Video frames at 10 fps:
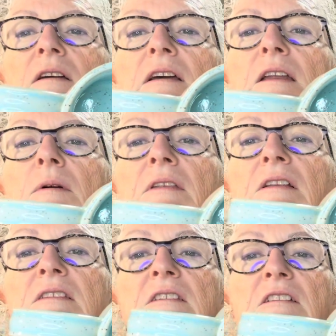Anyway, the
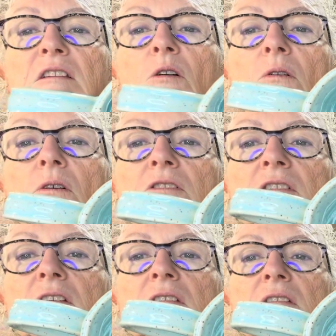inside's
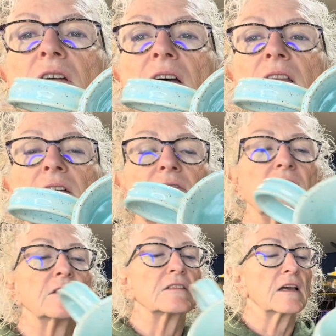gorgeous. I love the
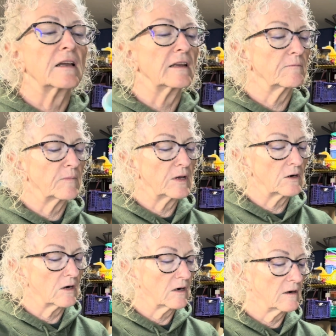inside
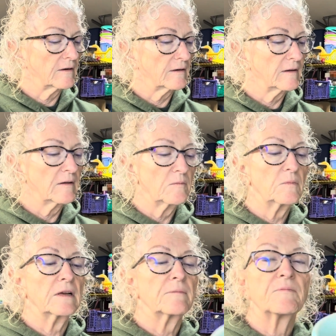better,
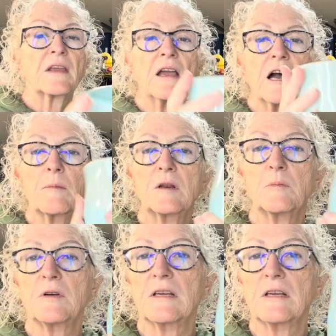but I'm gonna put a